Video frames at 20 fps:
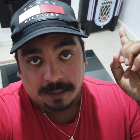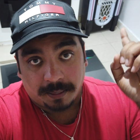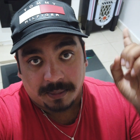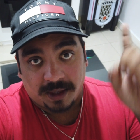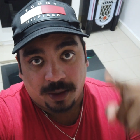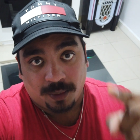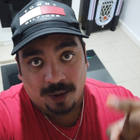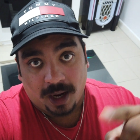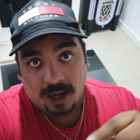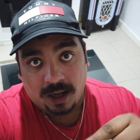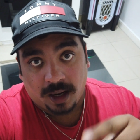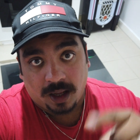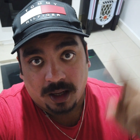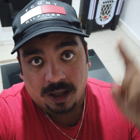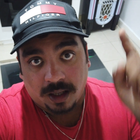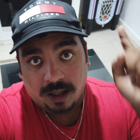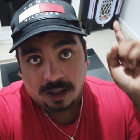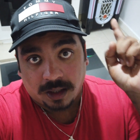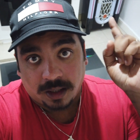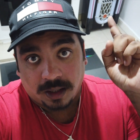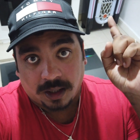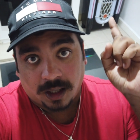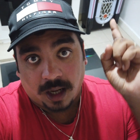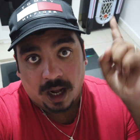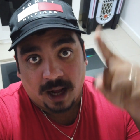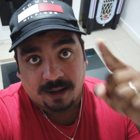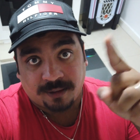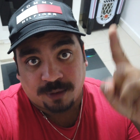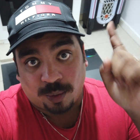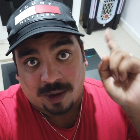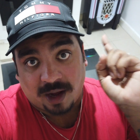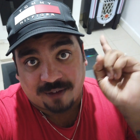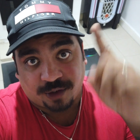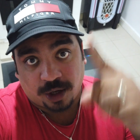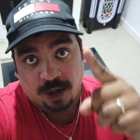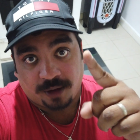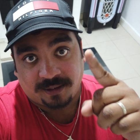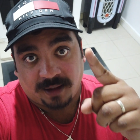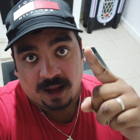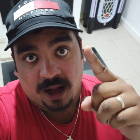Meanwhile, guys, look
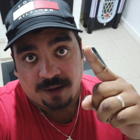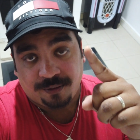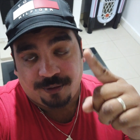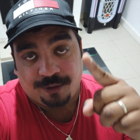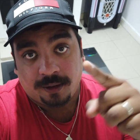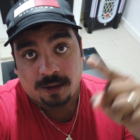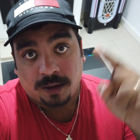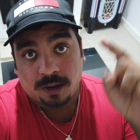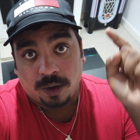after yourself.